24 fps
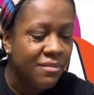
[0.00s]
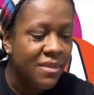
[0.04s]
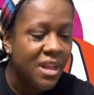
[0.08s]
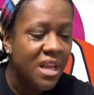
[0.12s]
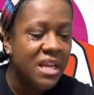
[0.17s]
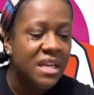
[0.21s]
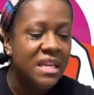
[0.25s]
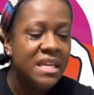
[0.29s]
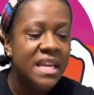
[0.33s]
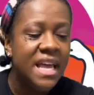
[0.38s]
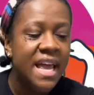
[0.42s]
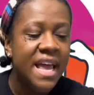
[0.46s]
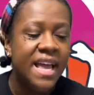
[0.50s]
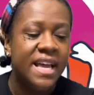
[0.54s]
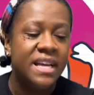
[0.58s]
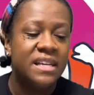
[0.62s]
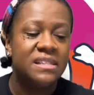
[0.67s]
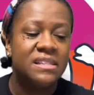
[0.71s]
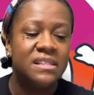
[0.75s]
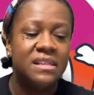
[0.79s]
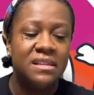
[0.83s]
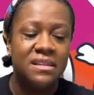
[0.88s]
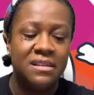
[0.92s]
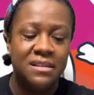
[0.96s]

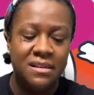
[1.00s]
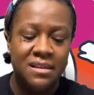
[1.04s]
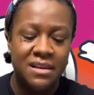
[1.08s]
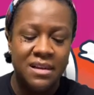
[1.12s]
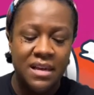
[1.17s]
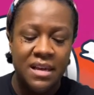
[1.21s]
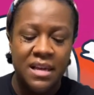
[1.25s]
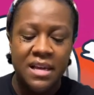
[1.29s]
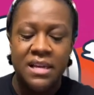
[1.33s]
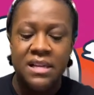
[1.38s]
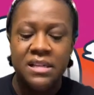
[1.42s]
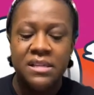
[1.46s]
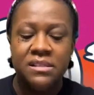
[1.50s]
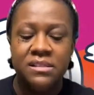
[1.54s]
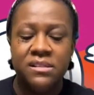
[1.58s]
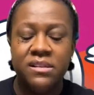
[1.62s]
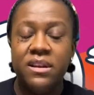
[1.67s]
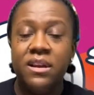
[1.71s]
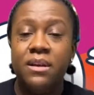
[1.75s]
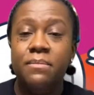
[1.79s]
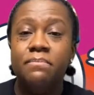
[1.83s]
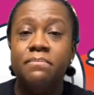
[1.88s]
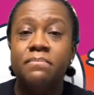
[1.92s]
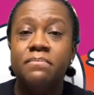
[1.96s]
Next,
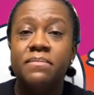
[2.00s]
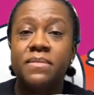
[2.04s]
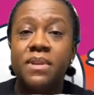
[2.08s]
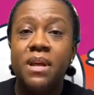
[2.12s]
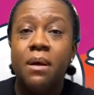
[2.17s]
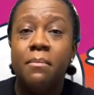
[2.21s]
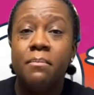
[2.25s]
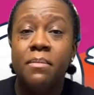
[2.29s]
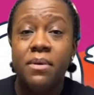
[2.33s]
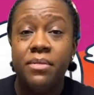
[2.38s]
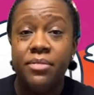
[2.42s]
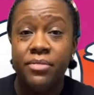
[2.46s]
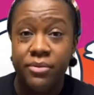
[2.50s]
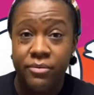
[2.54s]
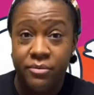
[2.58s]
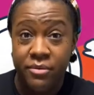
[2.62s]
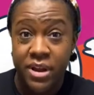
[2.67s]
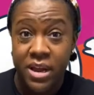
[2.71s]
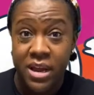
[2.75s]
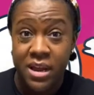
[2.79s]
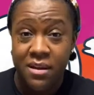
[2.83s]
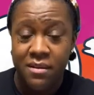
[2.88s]
tip number 3.